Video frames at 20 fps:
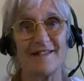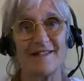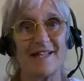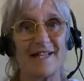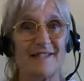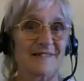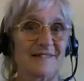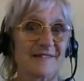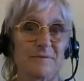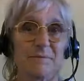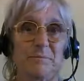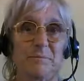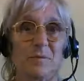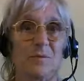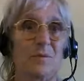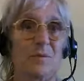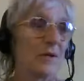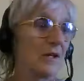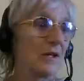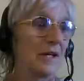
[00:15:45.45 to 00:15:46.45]
There's
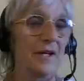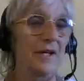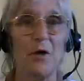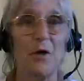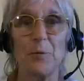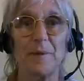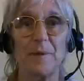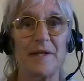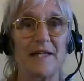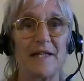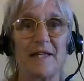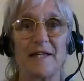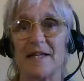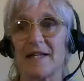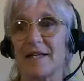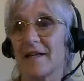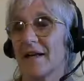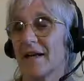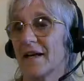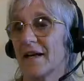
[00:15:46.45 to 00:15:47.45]
mm. more an opening,
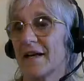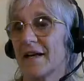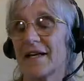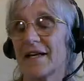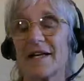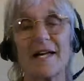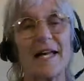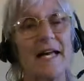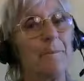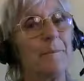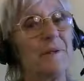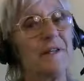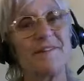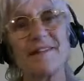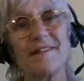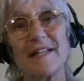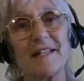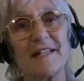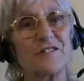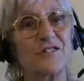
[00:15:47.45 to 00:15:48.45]
and there can be
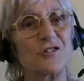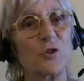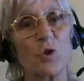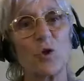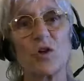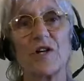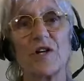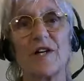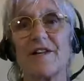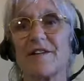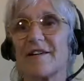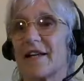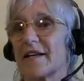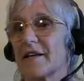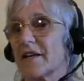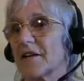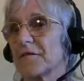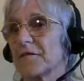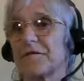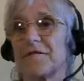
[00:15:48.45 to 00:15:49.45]
still stories
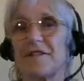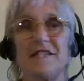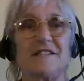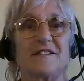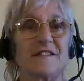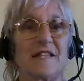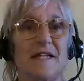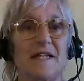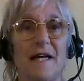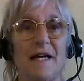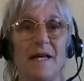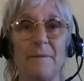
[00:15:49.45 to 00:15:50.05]
and convincing.